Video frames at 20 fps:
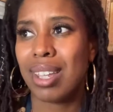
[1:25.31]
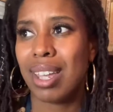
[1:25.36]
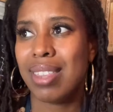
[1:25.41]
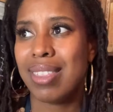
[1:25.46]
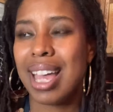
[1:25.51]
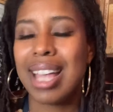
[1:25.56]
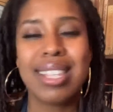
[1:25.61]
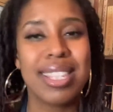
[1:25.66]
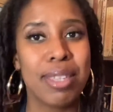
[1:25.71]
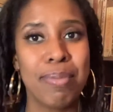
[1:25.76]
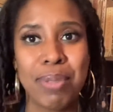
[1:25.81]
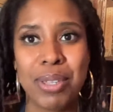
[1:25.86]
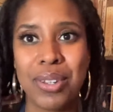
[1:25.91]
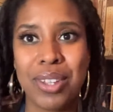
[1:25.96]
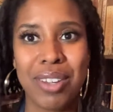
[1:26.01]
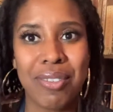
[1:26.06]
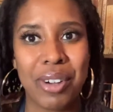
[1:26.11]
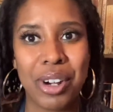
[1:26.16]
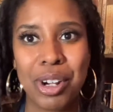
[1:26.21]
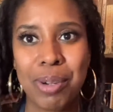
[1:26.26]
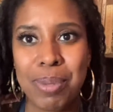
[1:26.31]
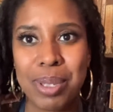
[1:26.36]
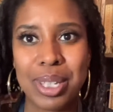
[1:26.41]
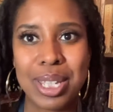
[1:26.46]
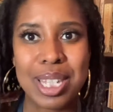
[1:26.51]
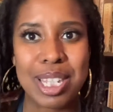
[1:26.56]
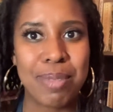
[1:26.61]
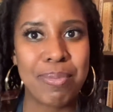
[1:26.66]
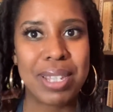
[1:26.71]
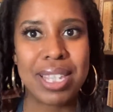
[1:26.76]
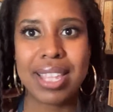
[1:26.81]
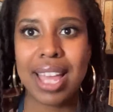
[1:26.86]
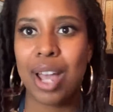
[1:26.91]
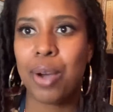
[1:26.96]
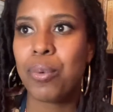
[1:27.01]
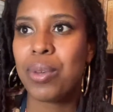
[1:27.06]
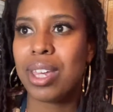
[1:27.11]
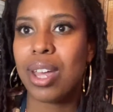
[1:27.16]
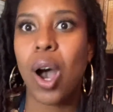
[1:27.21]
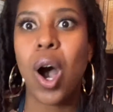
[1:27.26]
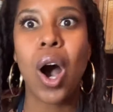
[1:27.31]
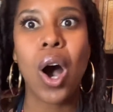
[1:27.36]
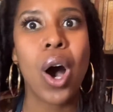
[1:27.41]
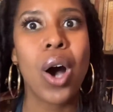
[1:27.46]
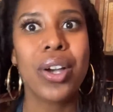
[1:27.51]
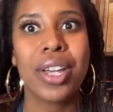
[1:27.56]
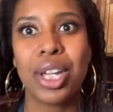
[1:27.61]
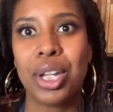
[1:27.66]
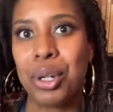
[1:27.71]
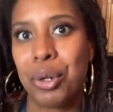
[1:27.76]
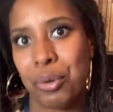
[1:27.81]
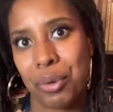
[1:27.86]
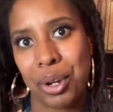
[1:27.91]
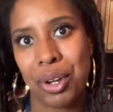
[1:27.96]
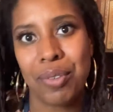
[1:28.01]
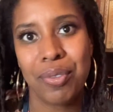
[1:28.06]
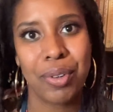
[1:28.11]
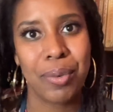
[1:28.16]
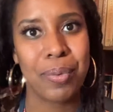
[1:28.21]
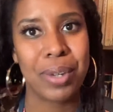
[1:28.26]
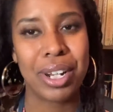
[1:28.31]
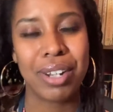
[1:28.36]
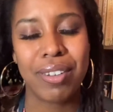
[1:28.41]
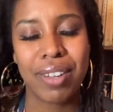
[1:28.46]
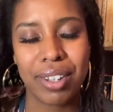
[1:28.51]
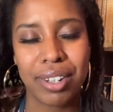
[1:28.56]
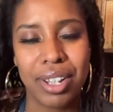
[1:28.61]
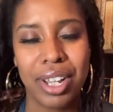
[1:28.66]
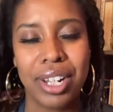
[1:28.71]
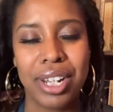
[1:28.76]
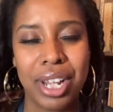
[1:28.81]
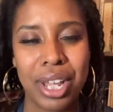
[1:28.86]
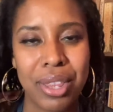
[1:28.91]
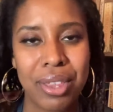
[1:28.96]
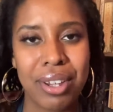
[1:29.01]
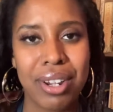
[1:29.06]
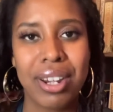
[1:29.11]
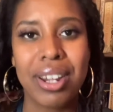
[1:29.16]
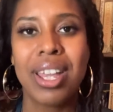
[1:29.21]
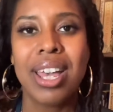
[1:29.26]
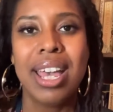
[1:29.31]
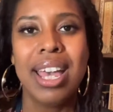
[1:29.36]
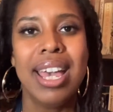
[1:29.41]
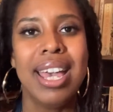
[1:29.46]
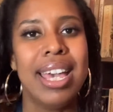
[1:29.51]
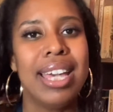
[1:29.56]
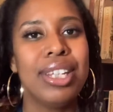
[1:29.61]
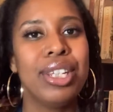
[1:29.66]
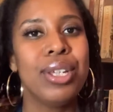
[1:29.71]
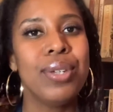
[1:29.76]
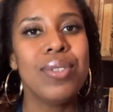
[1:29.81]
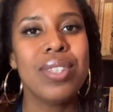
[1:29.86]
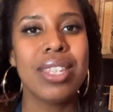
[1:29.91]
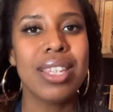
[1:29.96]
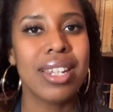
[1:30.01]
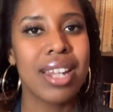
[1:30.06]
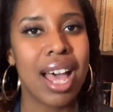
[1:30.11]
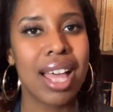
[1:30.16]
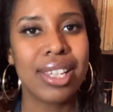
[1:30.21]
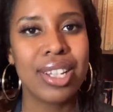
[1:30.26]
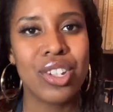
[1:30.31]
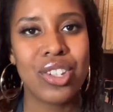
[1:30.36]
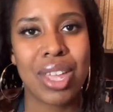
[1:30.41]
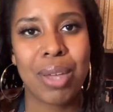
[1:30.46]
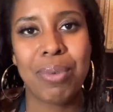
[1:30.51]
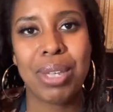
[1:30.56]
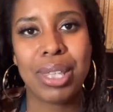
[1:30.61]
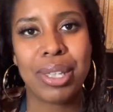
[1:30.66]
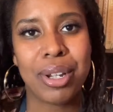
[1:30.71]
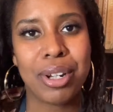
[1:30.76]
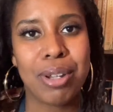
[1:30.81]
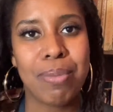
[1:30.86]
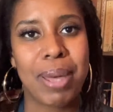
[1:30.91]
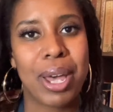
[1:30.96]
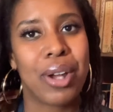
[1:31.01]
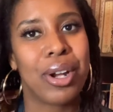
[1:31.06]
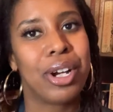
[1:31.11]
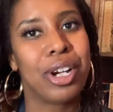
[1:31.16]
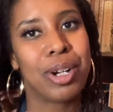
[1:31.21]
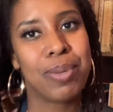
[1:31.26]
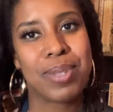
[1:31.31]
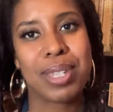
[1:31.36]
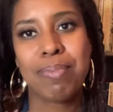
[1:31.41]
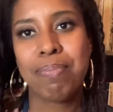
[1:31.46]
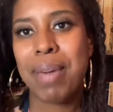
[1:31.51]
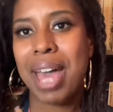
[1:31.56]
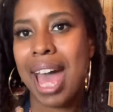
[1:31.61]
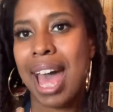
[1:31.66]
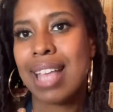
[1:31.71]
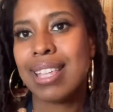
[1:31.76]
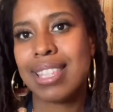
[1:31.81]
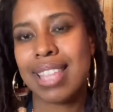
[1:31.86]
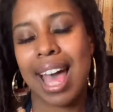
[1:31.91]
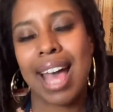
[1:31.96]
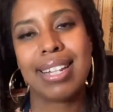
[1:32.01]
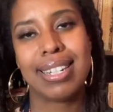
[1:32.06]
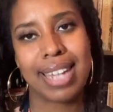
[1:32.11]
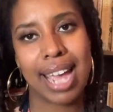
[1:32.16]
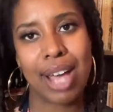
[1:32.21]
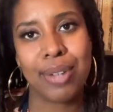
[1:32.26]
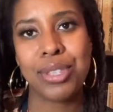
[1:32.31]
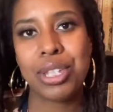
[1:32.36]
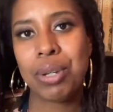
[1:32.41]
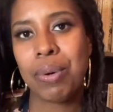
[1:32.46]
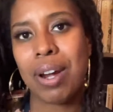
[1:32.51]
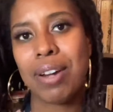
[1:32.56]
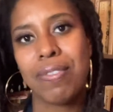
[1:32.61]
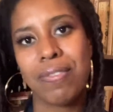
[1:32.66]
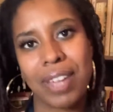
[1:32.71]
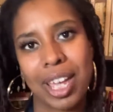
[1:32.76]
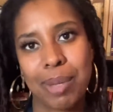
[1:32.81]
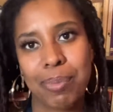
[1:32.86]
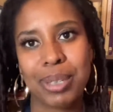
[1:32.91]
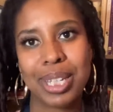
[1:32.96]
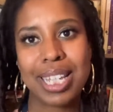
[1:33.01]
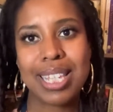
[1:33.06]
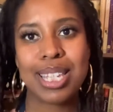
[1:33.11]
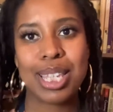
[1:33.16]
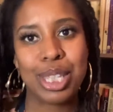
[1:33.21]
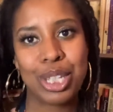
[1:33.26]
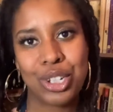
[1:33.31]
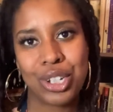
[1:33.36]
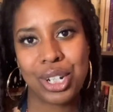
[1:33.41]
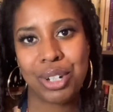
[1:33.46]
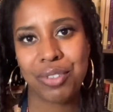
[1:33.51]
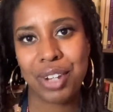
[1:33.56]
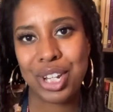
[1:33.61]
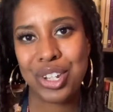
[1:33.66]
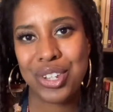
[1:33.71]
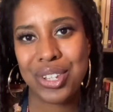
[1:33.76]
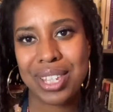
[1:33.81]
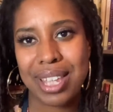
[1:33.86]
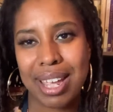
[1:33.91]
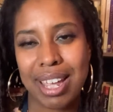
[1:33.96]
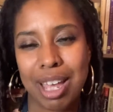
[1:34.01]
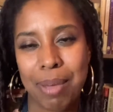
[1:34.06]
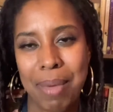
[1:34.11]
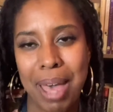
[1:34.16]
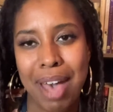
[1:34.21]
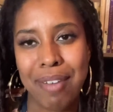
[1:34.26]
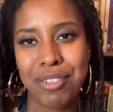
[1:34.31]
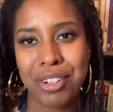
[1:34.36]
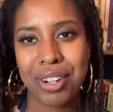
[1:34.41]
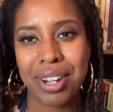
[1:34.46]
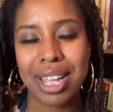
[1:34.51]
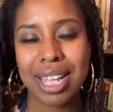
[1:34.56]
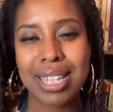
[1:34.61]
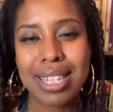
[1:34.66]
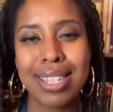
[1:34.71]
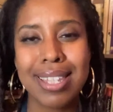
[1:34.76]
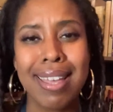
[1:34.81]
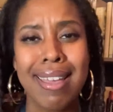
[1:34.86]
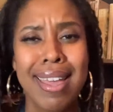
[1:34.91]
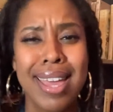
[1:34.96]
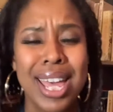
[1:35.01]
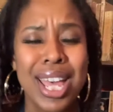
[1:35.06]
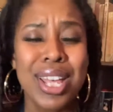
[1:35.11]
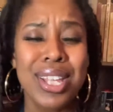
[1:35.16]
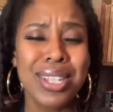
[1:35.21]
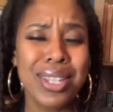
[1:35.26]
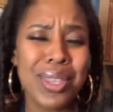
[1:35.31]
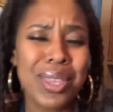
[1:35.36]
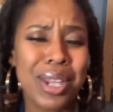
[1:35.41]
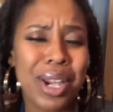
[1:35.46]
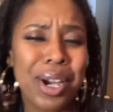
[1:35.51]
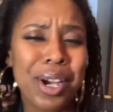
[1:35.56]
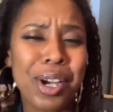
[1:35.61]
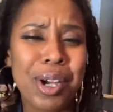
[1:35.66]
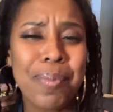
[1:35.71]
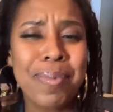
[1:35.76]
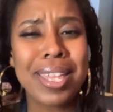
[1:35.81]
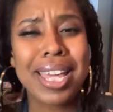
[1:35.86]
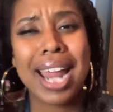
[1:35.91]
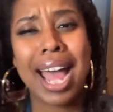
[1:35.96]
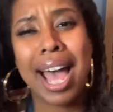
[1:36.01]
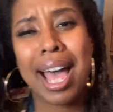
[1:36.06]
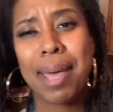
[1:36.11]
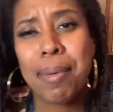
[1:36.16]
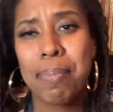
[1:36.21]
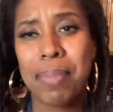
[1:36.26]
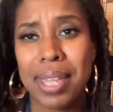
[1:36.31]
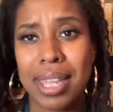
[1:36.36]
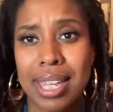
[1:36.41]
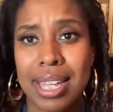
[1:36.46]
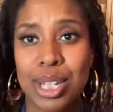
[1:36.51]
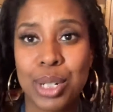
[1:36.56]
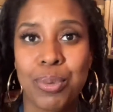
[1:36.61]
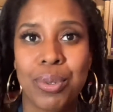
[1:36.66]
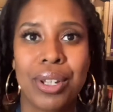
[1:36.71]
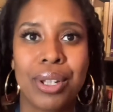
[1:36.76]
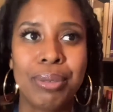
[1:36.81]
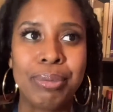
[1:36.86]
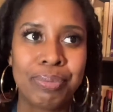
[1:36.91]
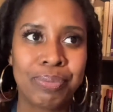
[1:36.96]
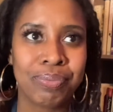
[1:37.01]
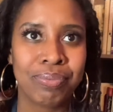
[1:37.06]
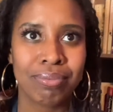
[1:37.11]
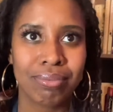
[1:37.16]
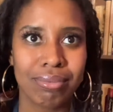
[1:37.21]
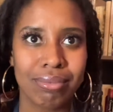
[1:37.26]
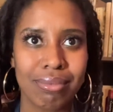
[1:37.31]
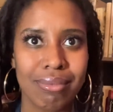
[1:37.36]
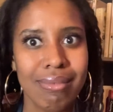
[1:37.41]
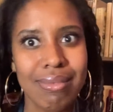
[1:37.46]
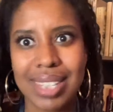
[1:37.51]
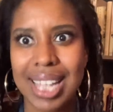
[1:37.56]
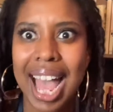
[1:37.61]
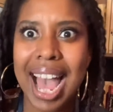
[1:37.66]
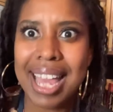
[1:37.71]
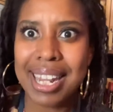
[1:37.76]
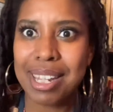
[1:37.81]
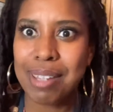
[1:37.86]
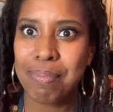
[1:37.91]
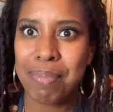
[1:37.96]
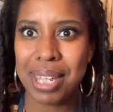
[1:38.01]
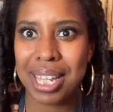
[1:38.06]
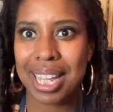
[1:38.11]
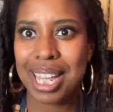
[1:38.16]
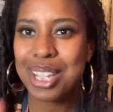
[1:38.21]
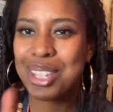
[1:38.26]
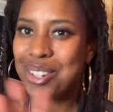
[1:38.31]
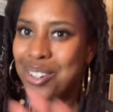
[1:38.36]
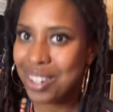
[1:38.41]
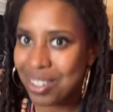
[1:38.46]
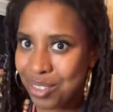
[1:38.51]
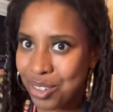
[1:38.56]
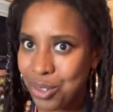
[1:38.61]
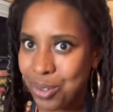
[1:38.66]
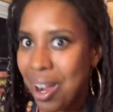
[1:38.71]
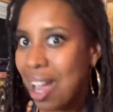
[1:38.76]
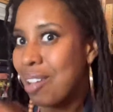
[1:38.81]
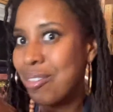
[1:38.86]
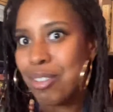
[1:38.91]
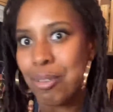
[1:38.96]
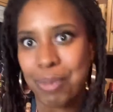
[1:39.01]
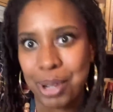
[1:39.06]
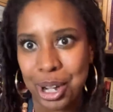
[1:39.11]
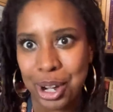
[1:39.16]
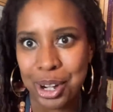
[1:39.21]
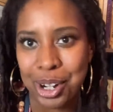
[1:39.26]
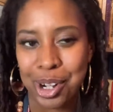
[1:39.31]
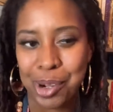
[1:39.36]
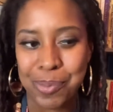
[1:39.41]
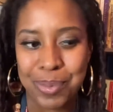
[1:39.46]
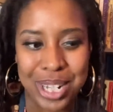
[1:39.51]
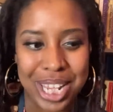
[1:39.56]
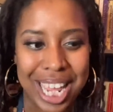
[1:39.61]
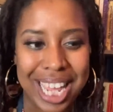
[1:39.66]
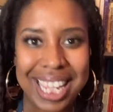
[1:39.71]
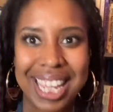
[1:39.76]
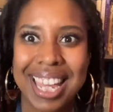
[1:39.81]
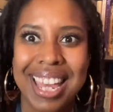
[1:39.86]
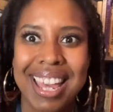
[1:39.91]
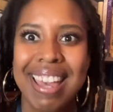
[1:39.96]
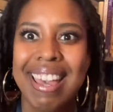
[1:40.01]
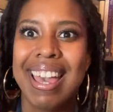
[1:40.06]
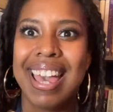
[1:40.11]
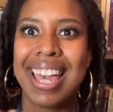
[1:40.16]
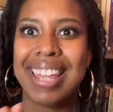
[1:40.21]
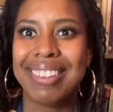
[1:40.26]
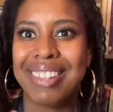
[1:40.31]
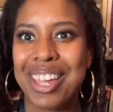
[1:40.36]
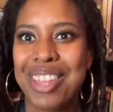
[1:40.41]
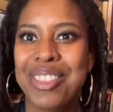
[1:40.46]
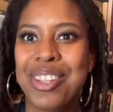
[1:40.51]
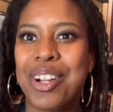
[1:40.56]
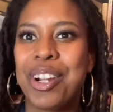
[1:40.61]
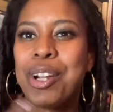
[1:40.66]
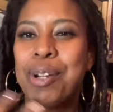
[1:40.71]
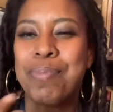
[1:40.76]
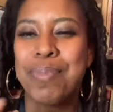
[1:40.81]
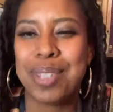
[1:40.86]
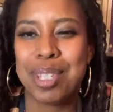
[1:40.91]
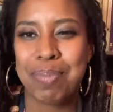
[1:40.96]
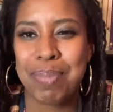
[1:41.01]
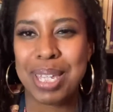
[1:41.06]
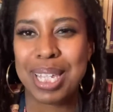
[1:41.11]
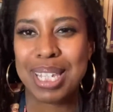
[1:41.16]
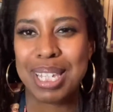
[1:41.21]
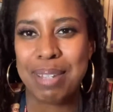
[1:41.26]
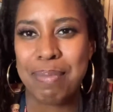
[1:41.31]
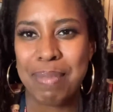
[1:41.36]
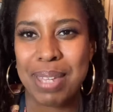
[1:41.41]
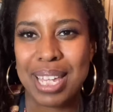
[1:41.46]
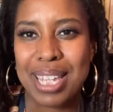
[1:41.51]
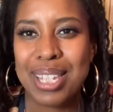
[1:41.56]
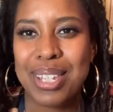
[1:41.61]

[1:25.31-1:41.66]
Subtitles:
That's the beauty of herbalism, is that we all can grow from one another and use the knowledge that we learn about herbs and pass that down to our families and the generations that come after us. So the herb that I picked, well, I didn't pick. I sort of draw from an herb deck and let the herb speak to me.